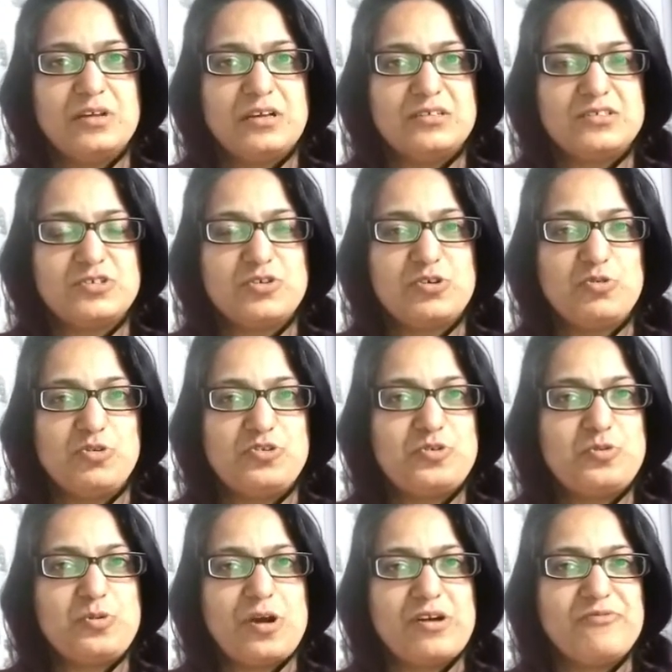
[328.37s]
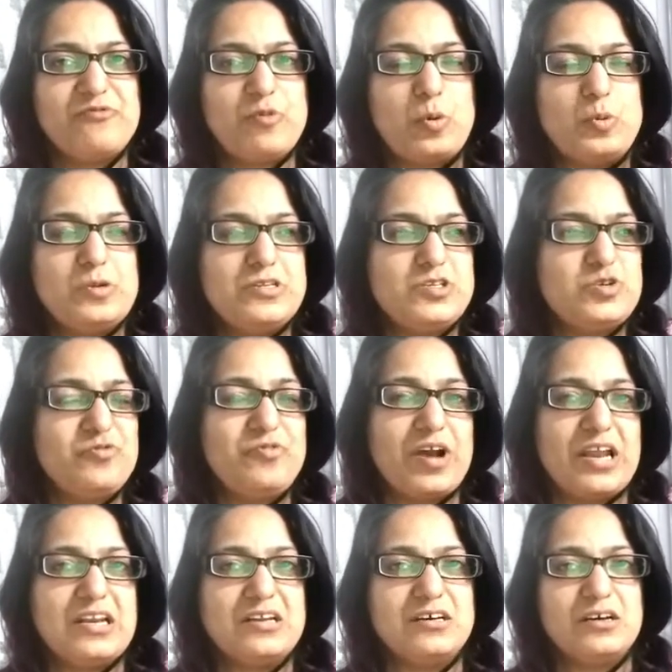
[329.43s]
scroll through our phones to
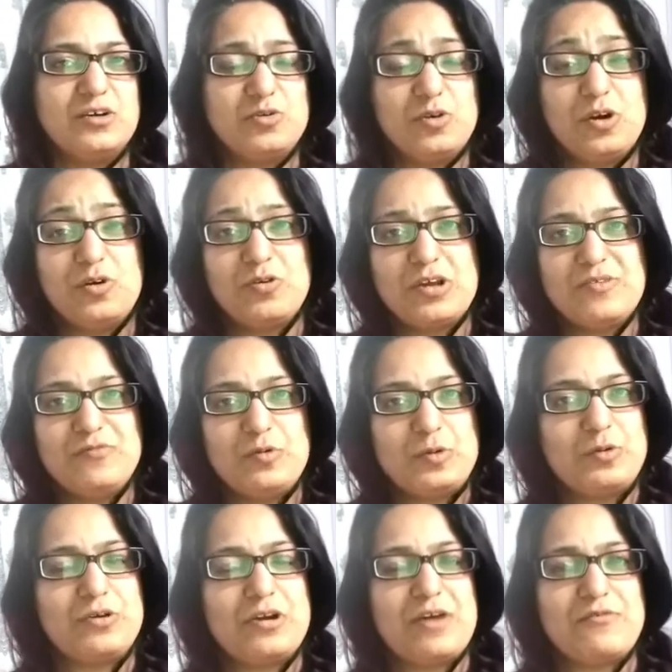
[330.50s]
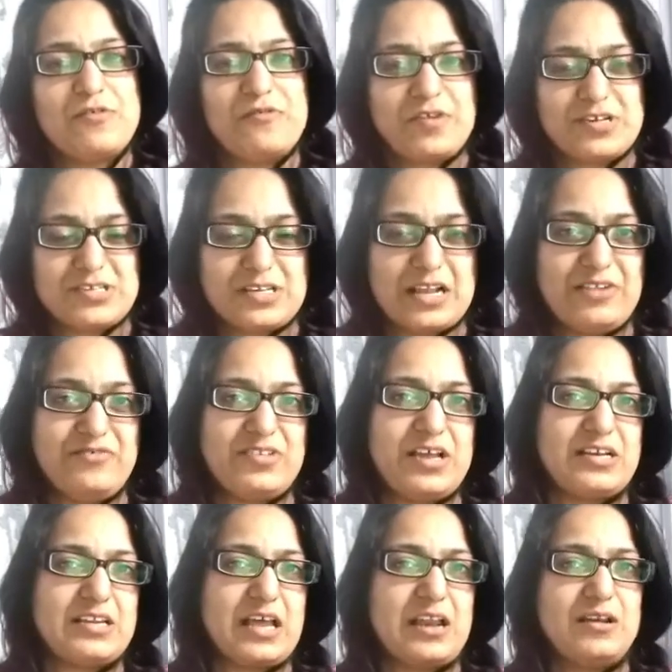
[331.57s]
find a good looking photograph of ourselves
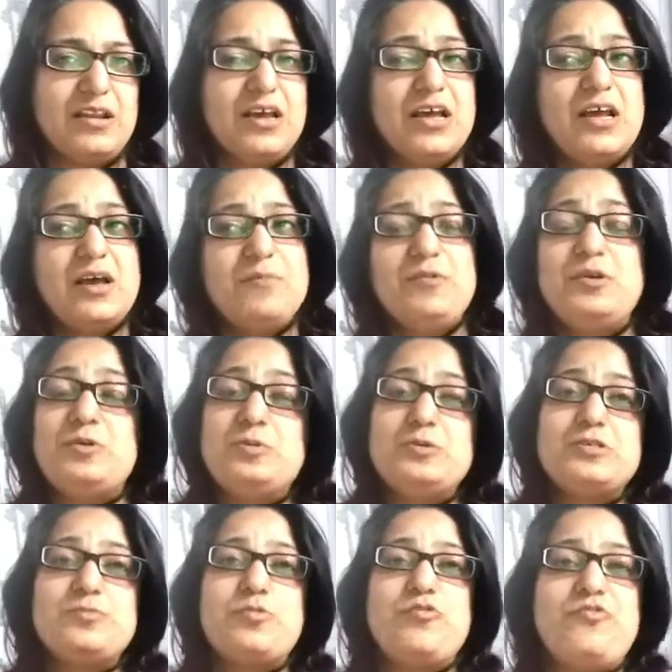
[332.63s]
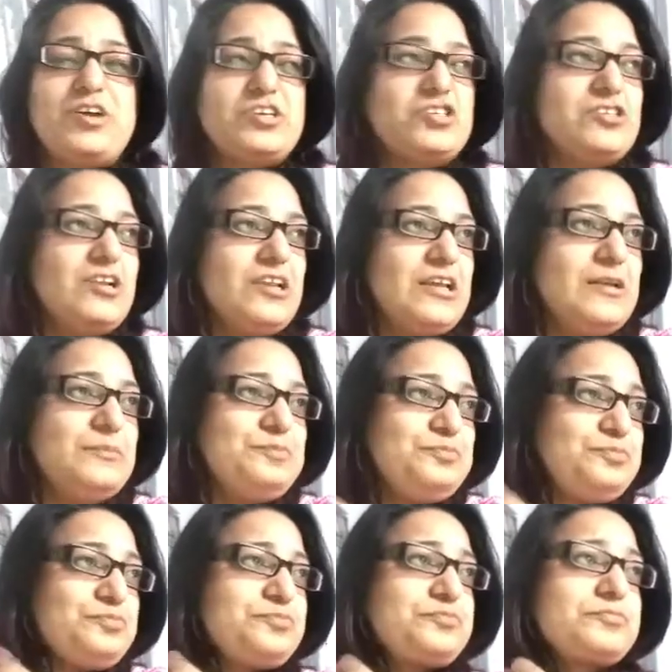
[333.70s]
that can be used professionally.
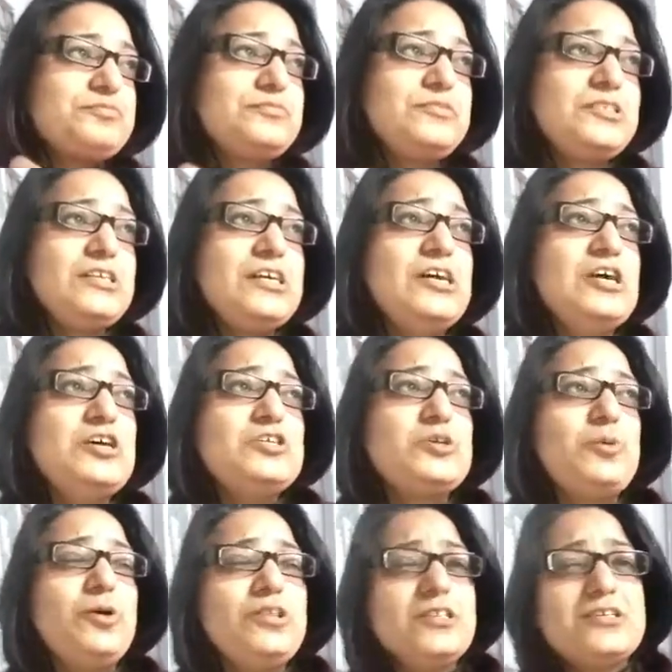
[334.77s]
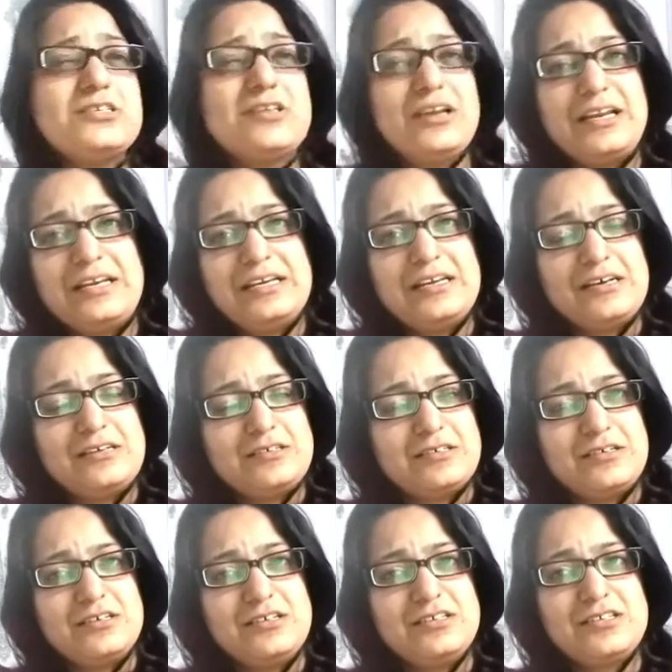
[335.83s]
So what this lady does
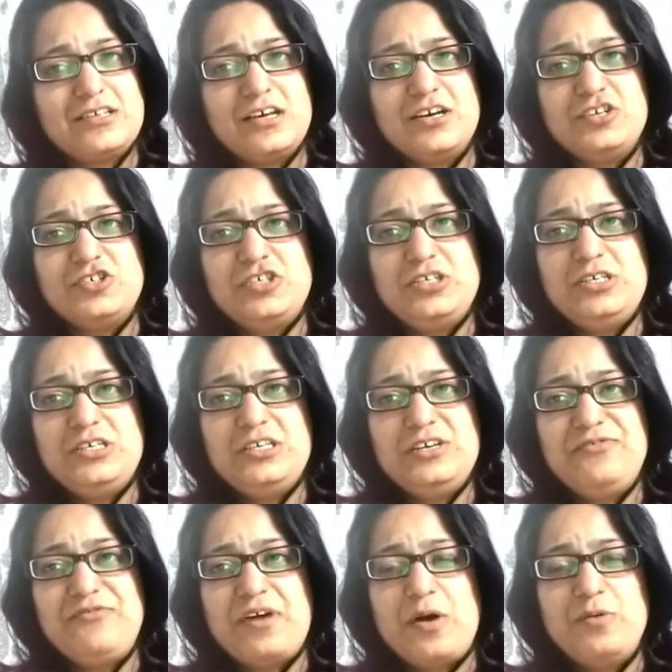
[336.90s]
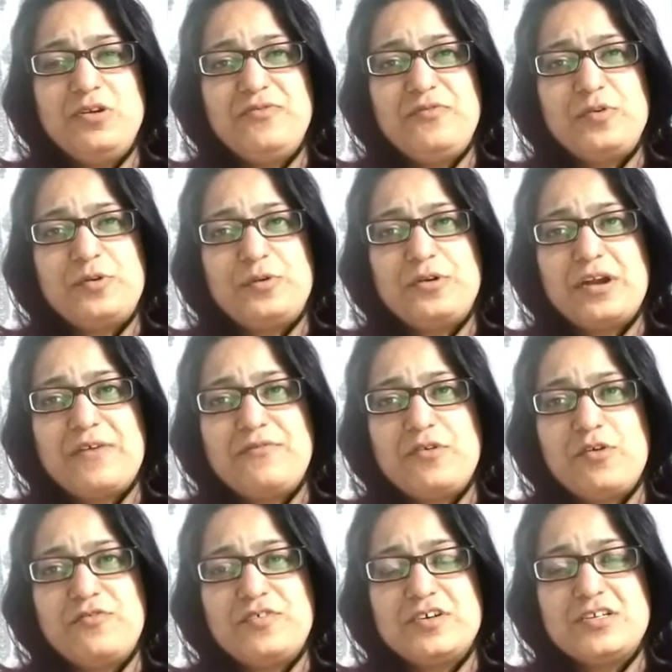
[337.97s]
is, she found a photograph
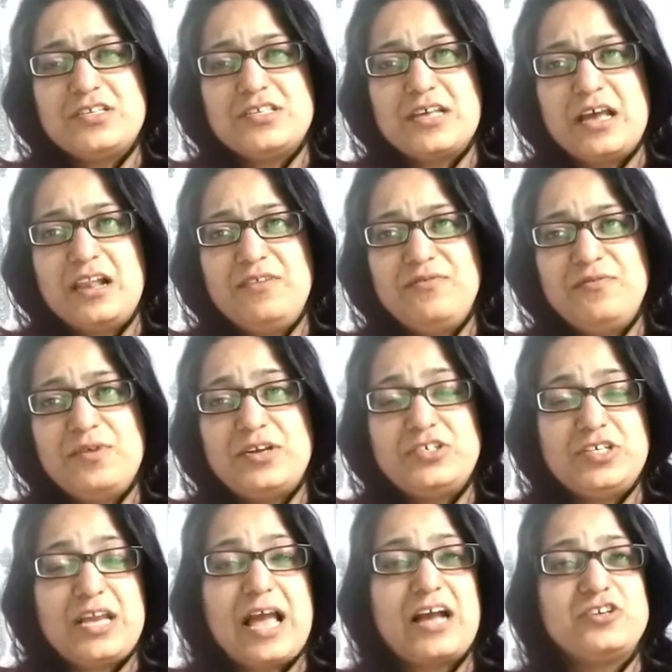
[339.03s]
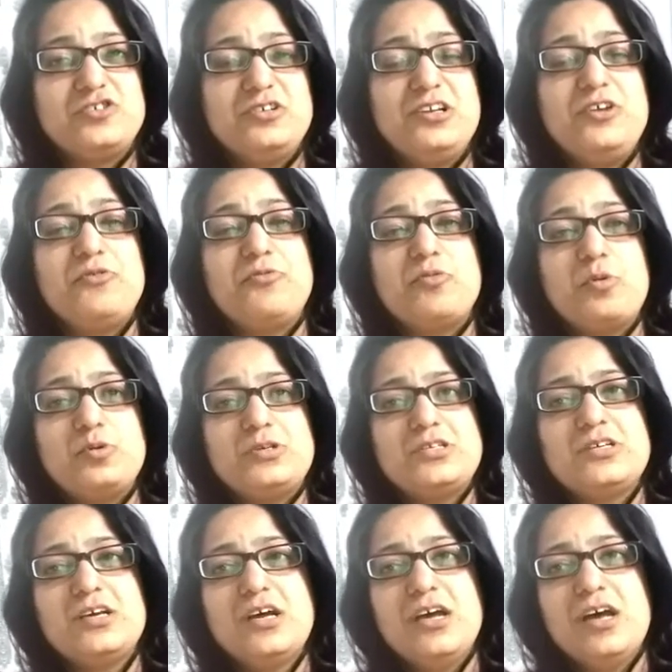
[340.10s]
of herself where she actually
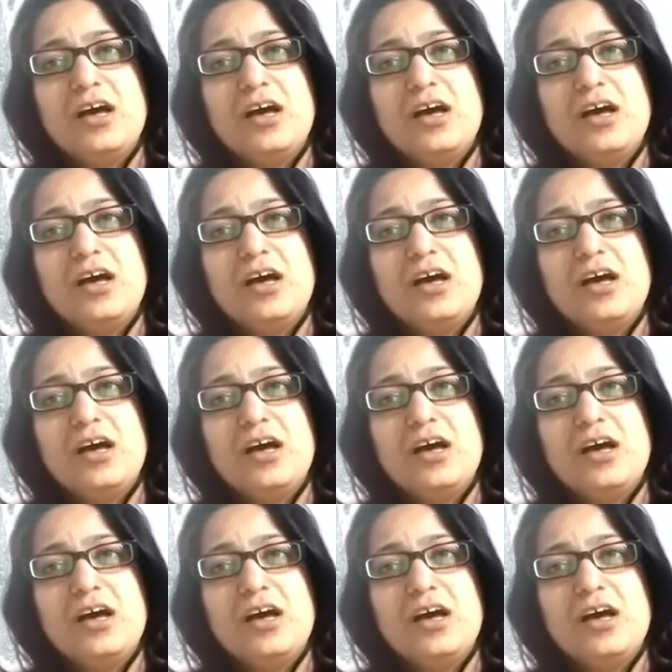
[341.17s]
wrote